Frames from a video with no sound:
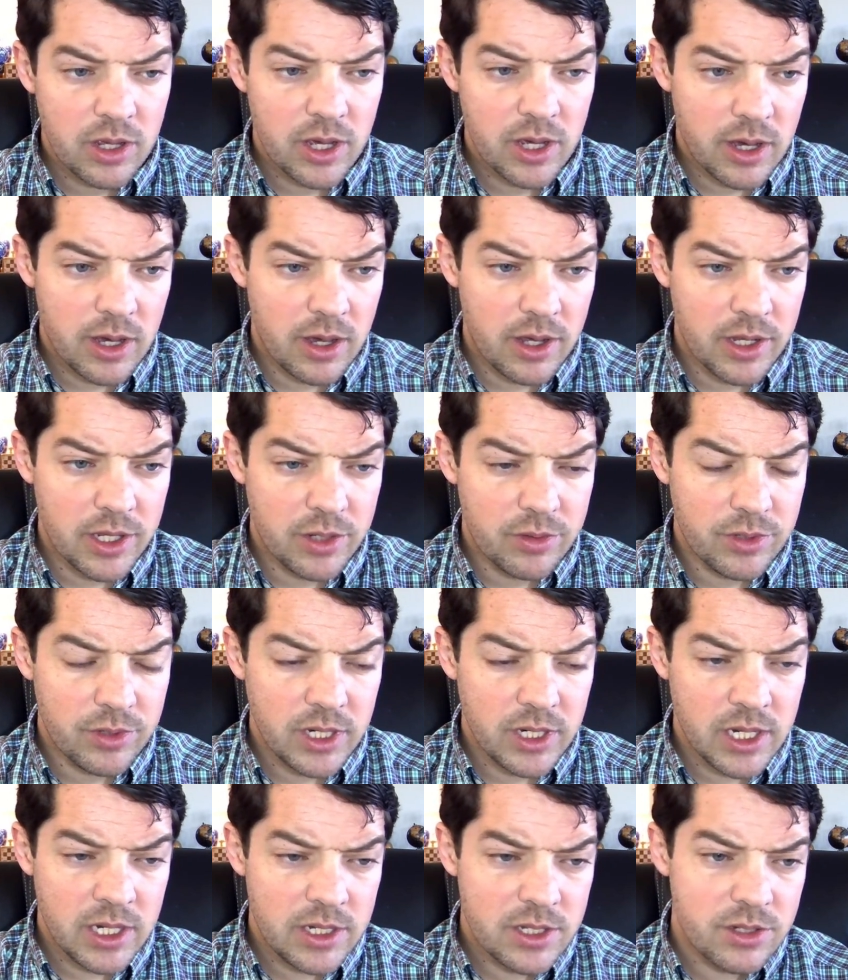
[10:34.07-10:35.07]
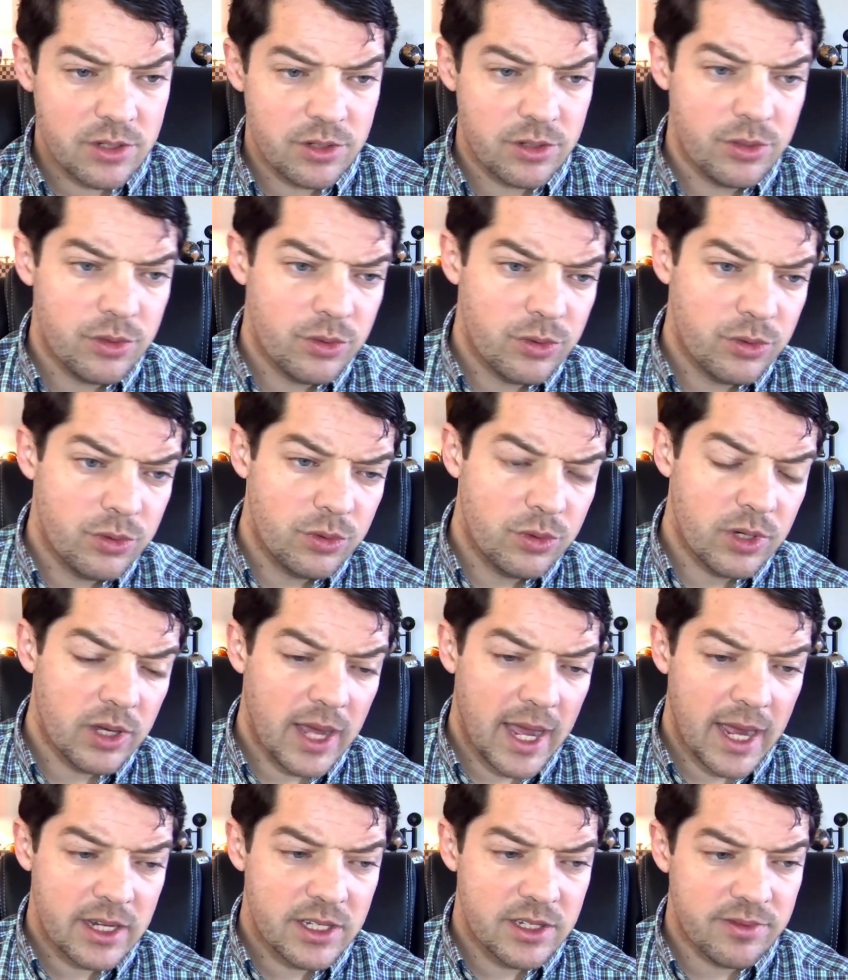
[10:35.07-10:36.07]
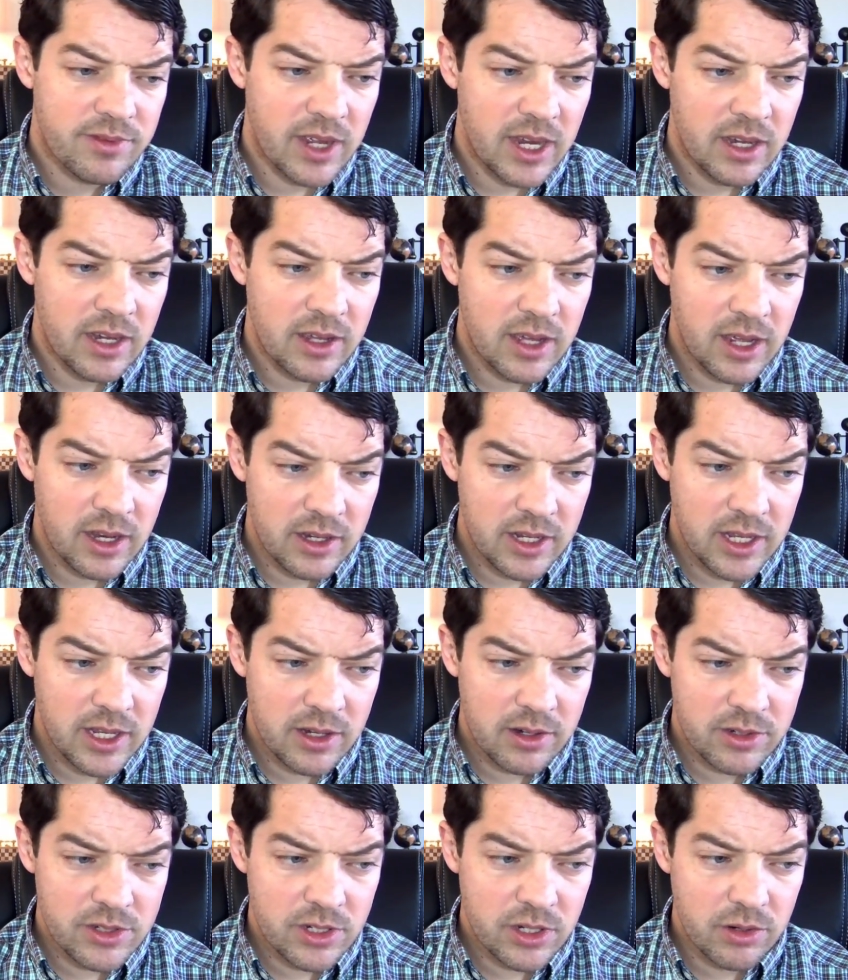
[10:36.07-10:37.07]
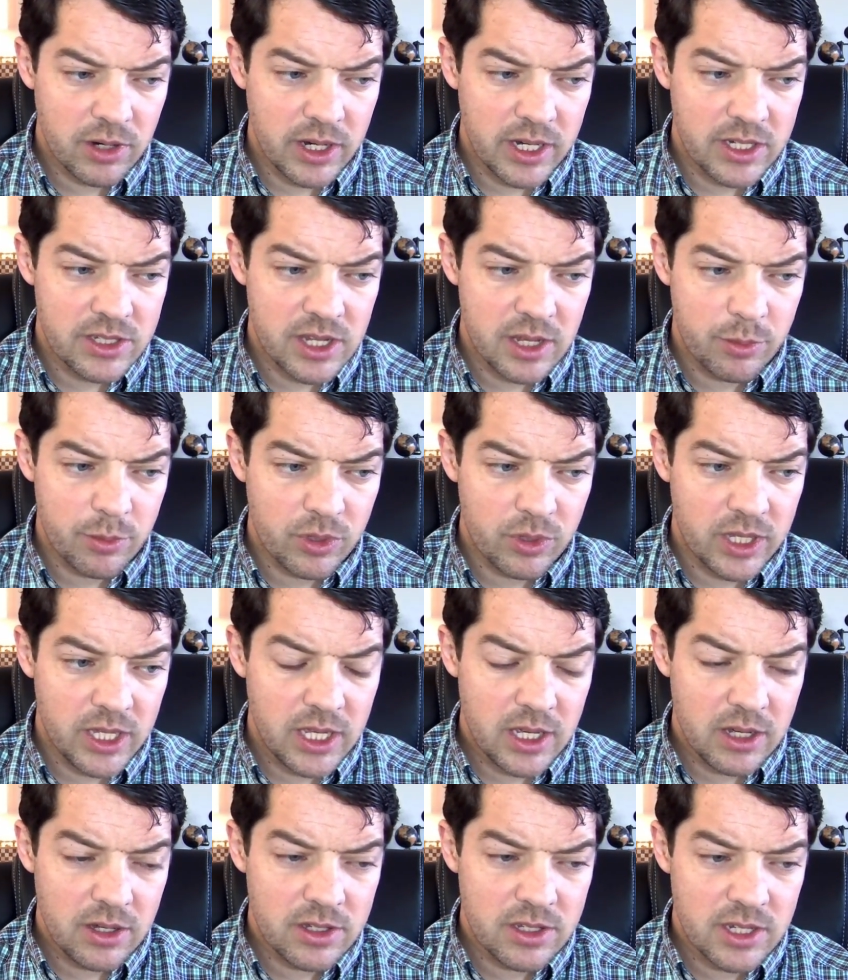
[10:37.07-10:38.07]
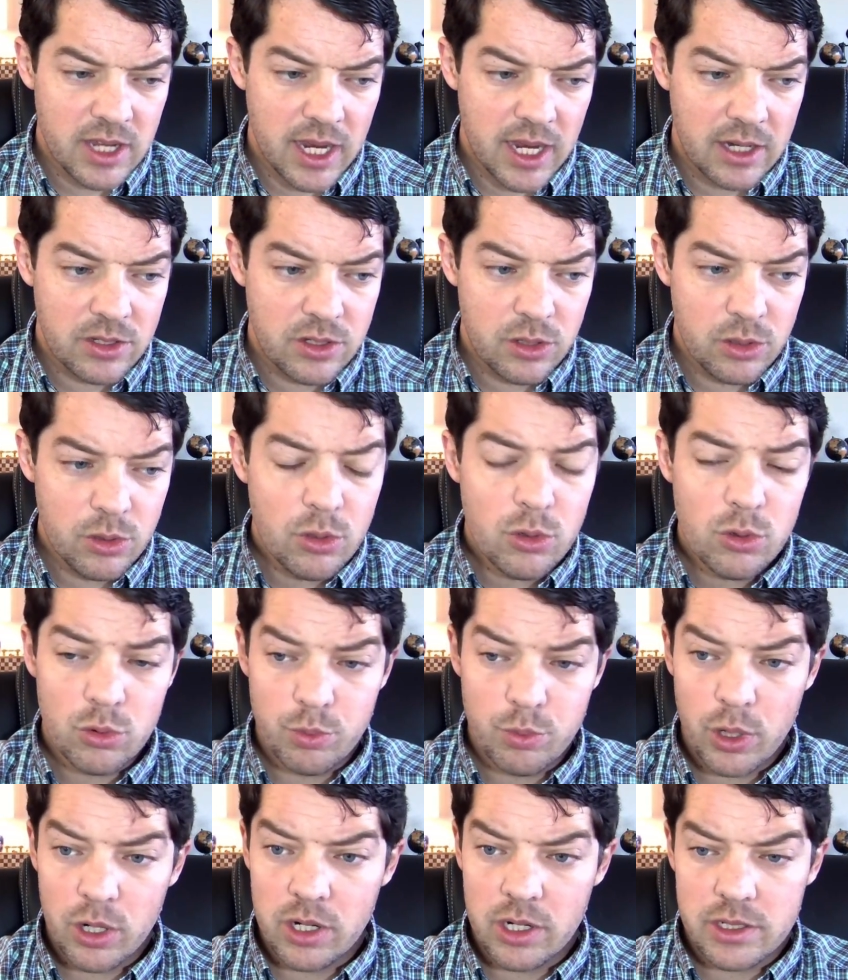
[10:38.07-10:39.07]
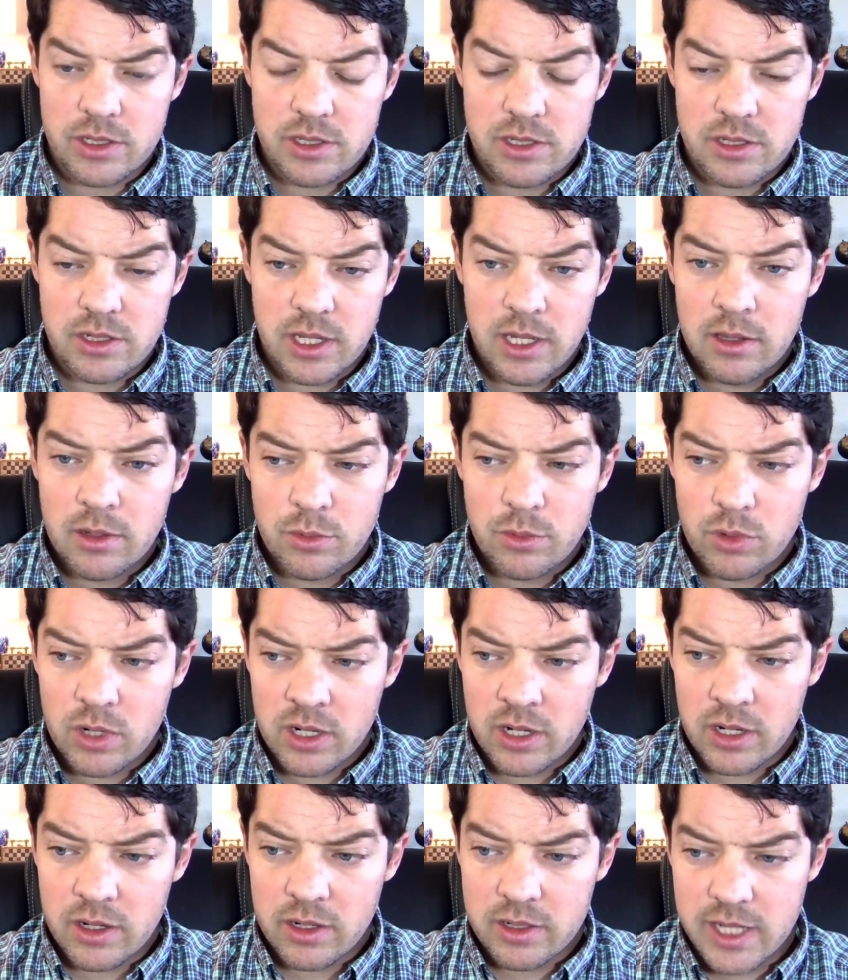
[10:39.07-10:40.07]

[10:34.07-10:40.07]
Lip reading: You need to activate. And here's a great example. He could take 2 pawns, either one.